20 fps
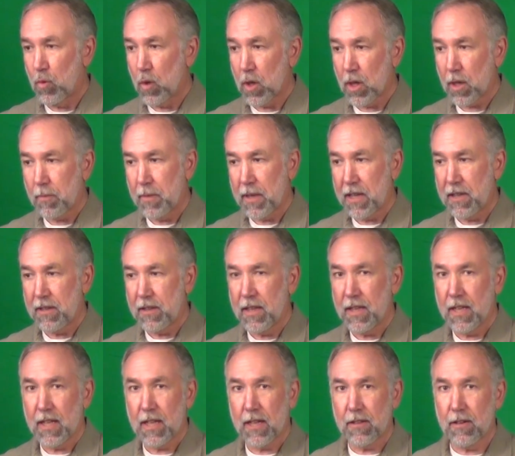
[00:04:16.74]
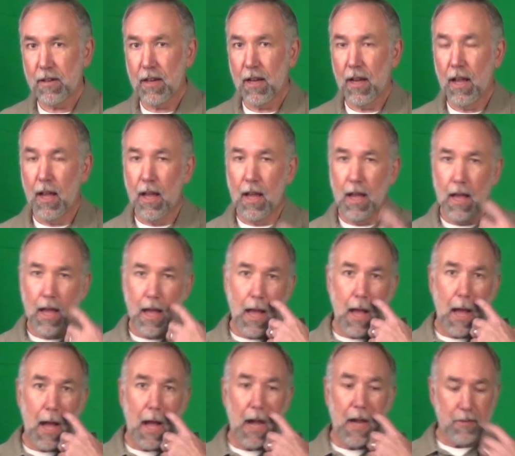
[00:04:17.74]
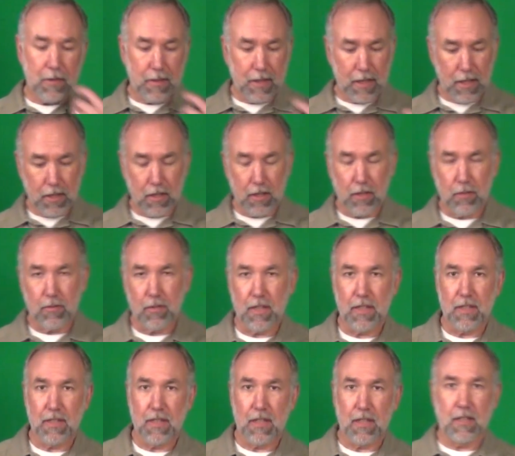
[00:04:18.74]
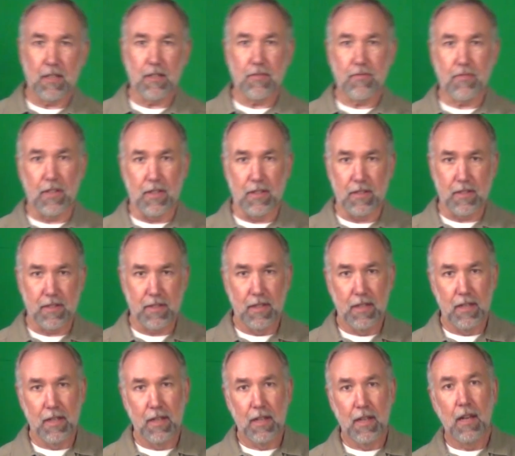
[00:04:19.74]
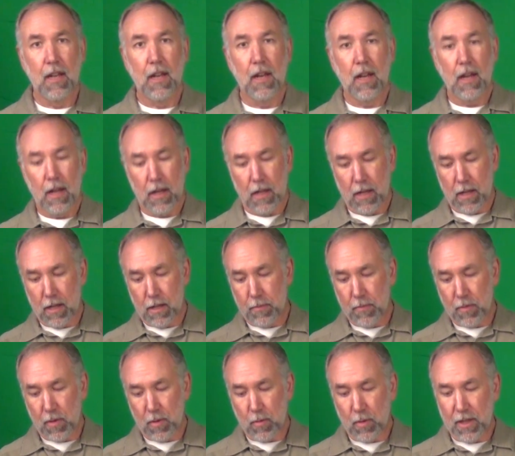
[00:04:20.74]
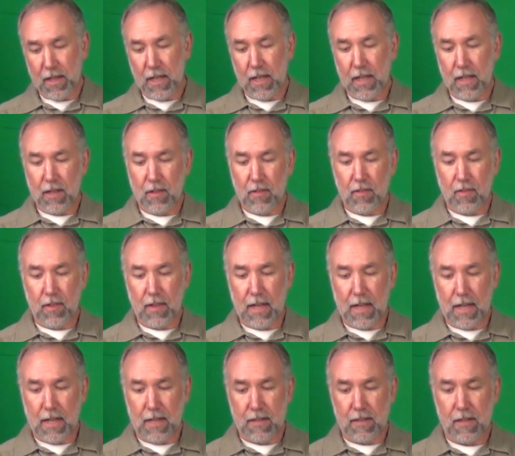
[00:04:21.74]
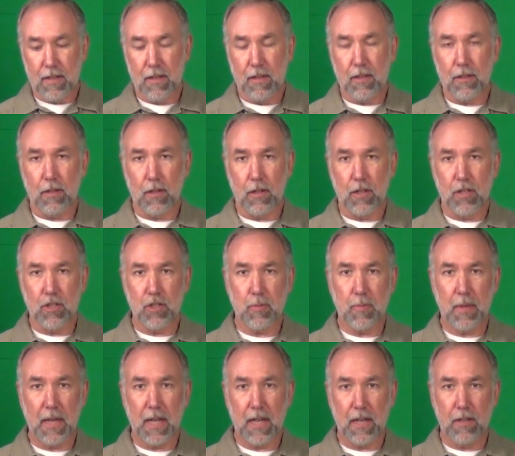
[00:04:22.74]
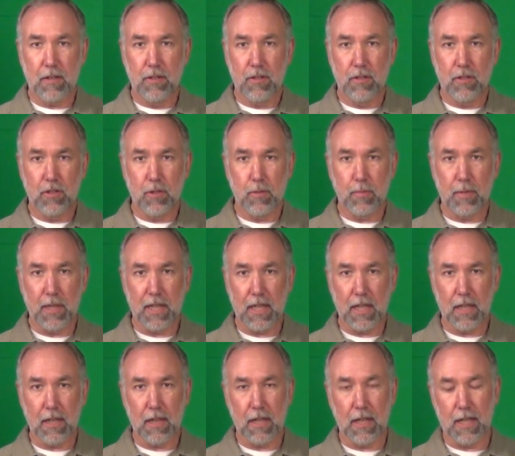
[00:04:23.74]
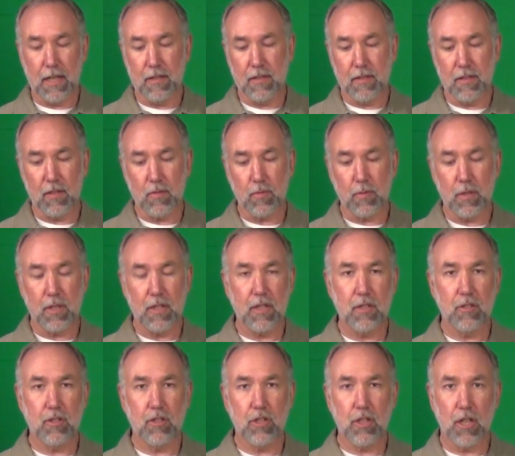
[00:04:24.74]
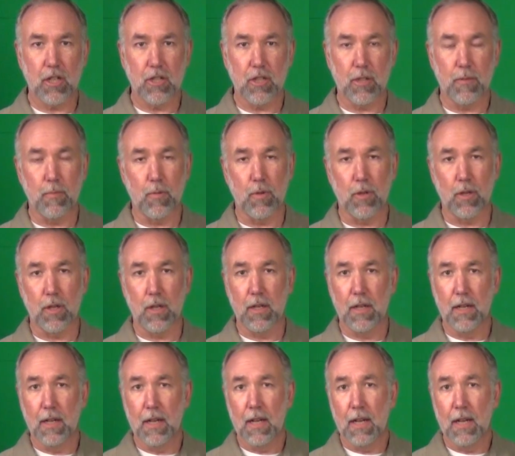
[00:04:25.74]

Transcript: work better than the other? I don't think you can really tell the difference. The one thing is that the larger panel, 2 blinking lights, this one does charge up more